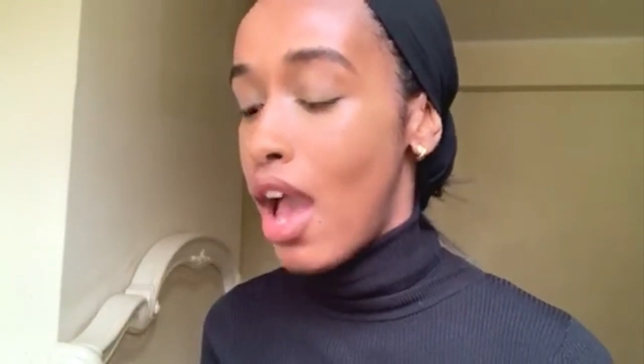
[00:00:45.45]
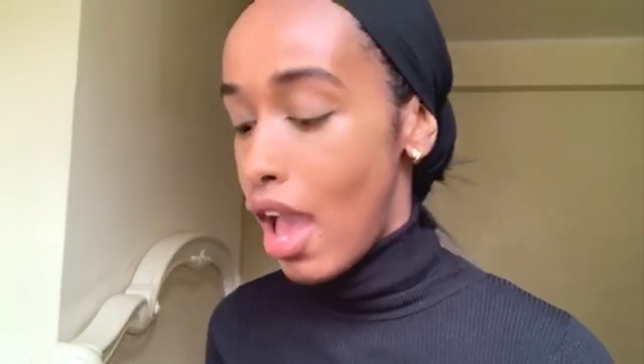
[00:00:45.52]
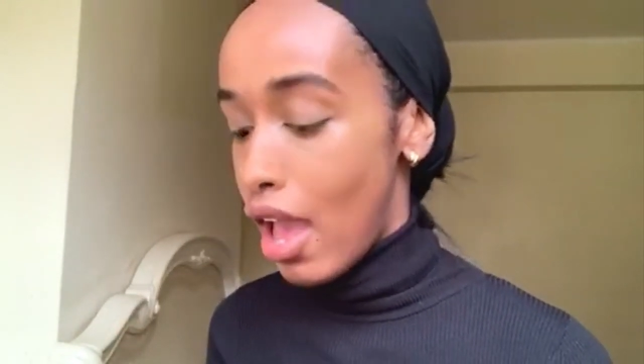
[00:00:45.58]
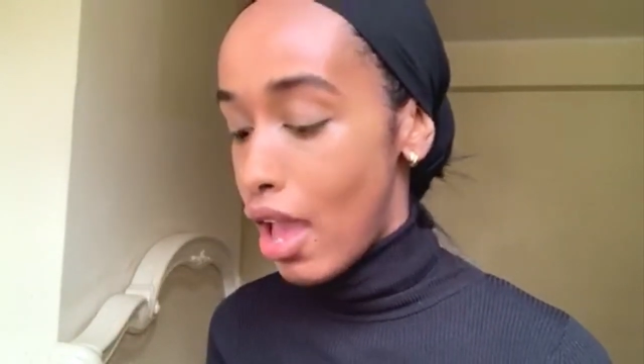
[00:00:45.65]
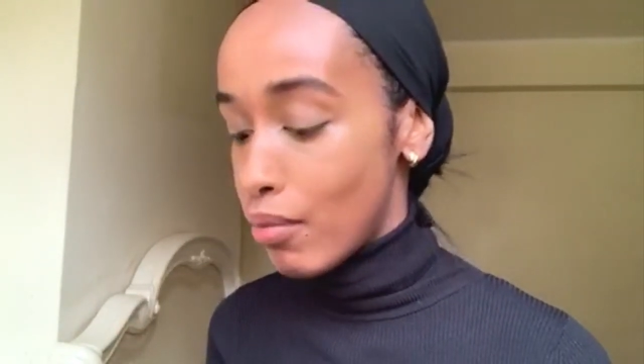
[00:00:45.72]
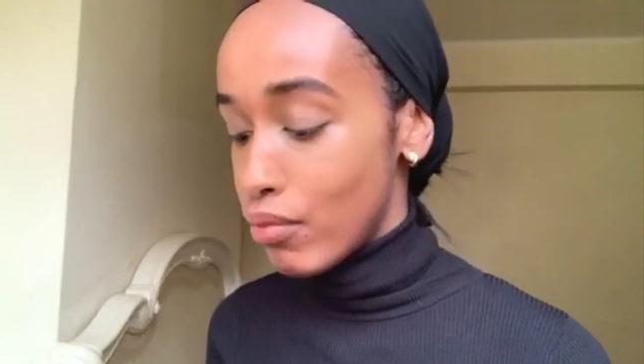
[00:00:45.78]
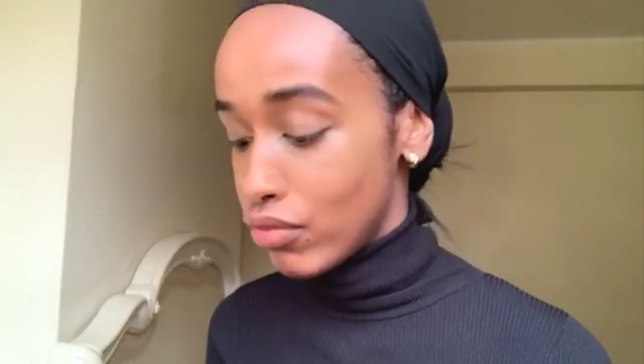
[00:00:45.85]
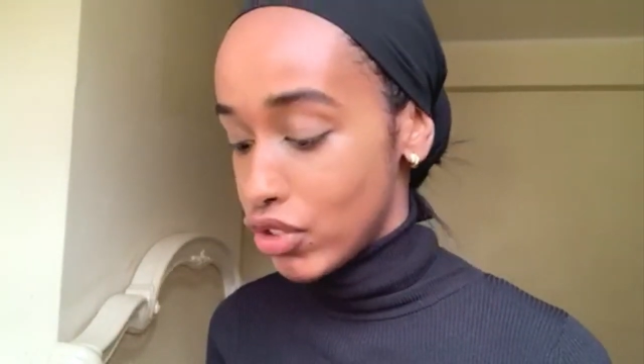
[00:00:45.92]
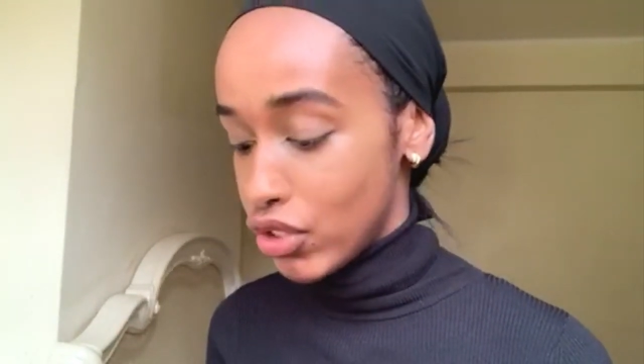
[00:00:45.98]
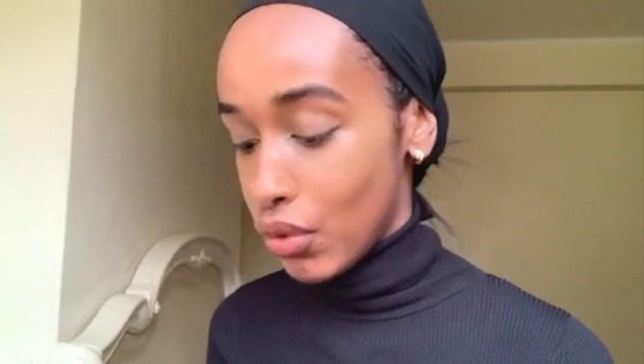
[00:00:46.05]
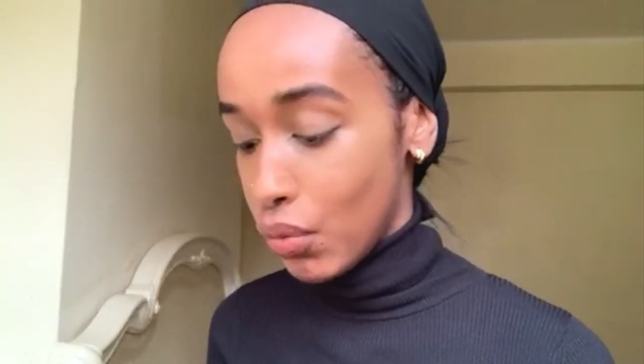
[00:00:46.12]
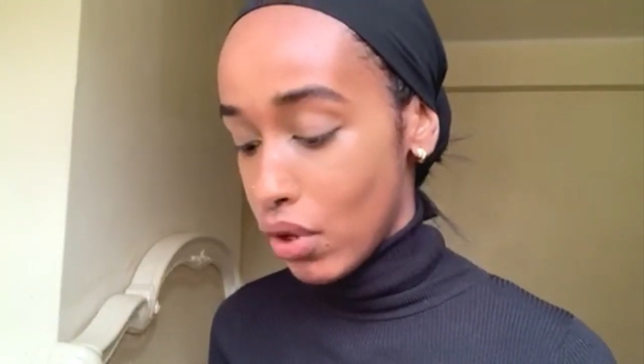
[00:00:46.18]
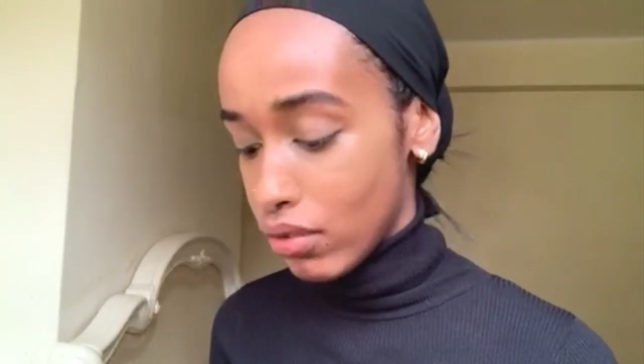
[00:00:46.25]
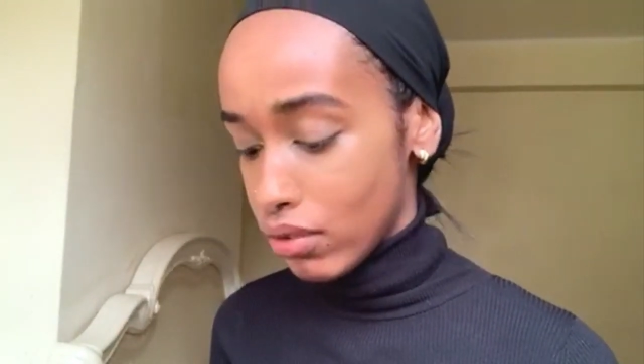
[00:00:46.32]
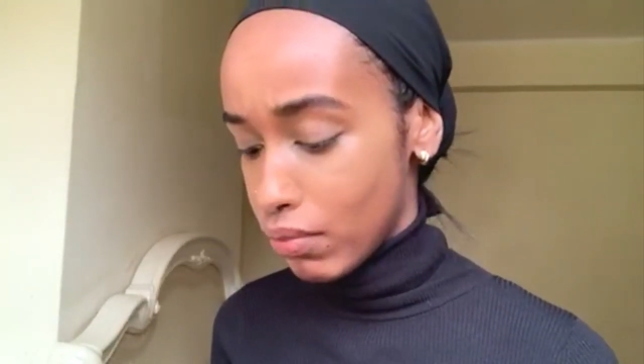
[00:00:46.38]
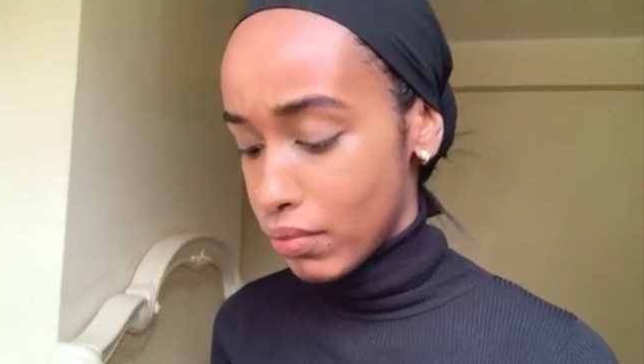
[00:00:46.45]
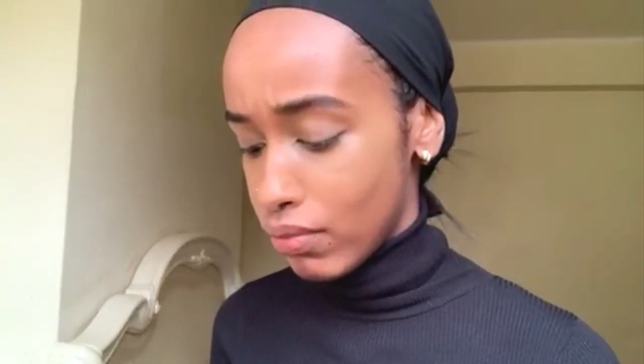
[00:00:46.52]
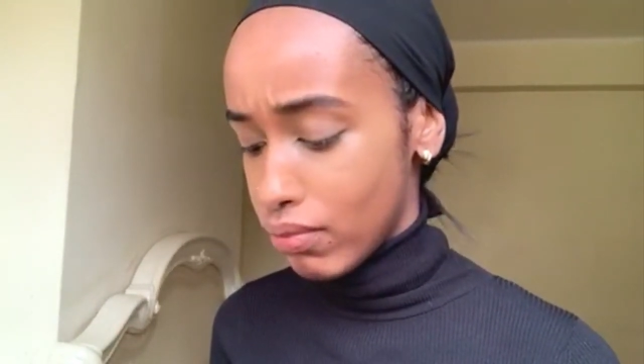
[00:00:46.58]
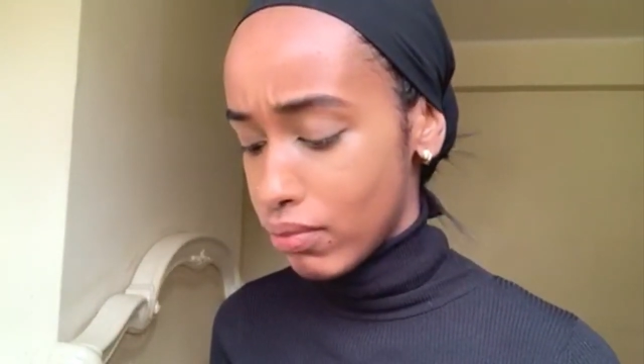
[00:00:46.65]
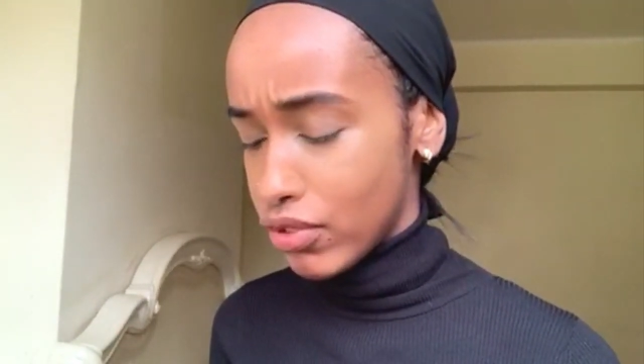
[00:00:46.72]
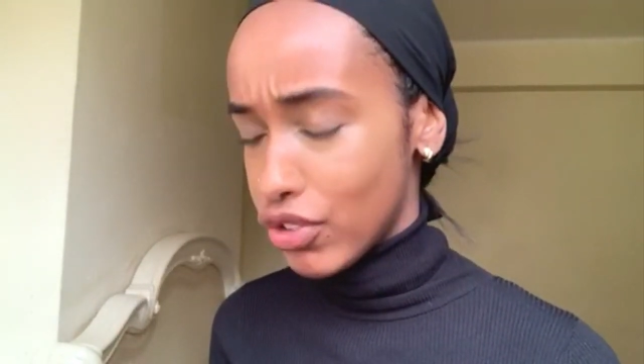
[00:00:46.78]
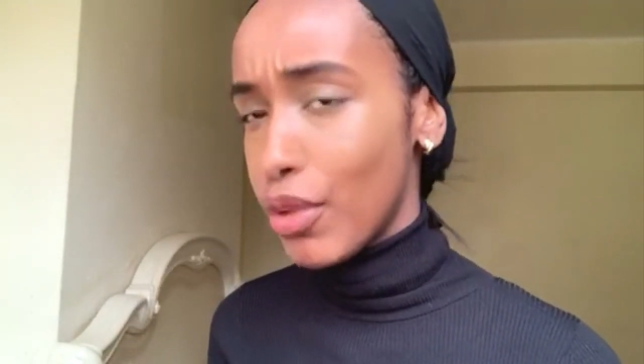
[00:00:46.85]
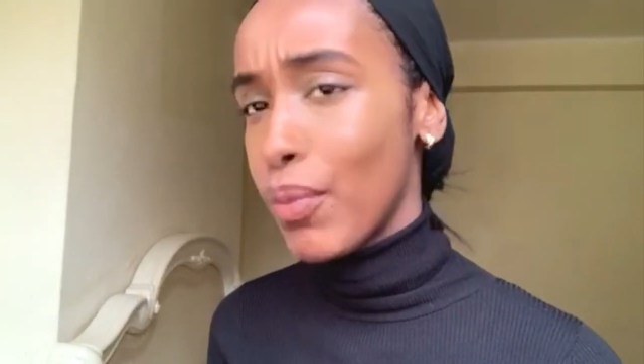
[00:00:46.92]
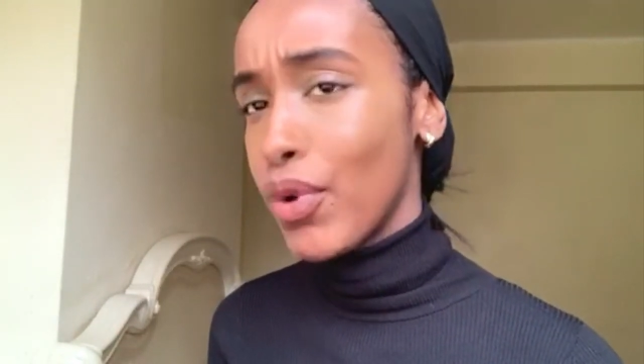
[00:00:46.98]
Um, so the so the